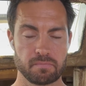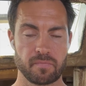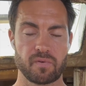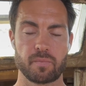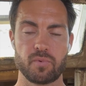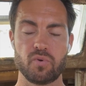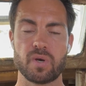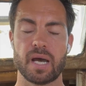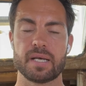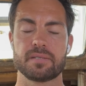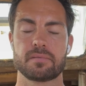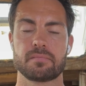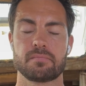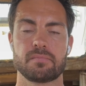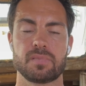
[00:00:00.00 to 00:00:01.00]
you guys
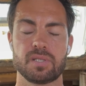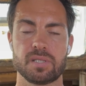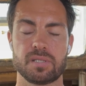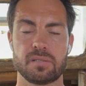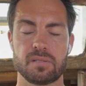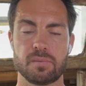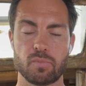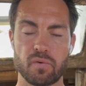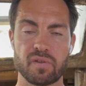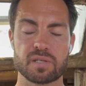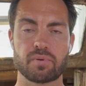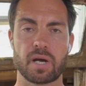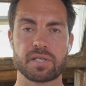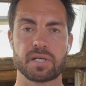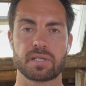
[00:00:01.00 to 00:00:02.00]
to move this
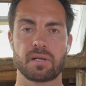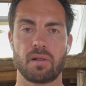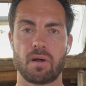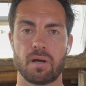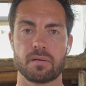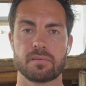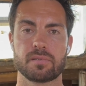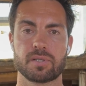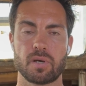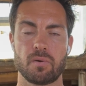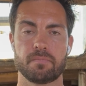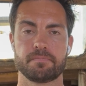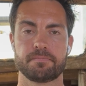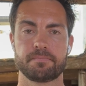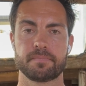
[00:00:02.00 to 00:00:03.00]
project along. So
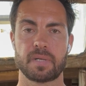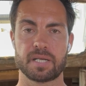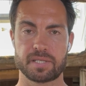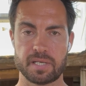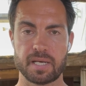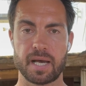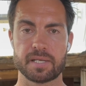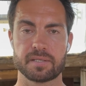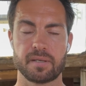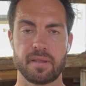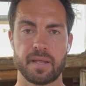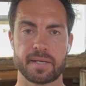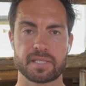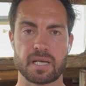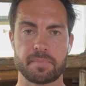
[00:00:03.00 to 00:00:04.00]
I'll see you guys in the
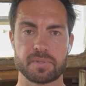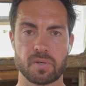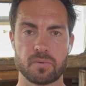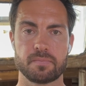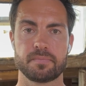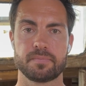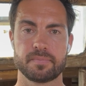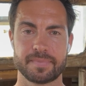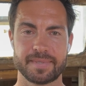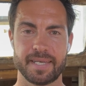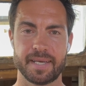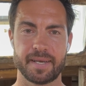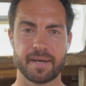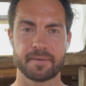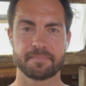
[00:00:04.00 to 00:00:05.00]
next episode.
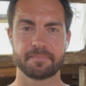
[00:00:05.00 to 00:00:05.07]
Take care.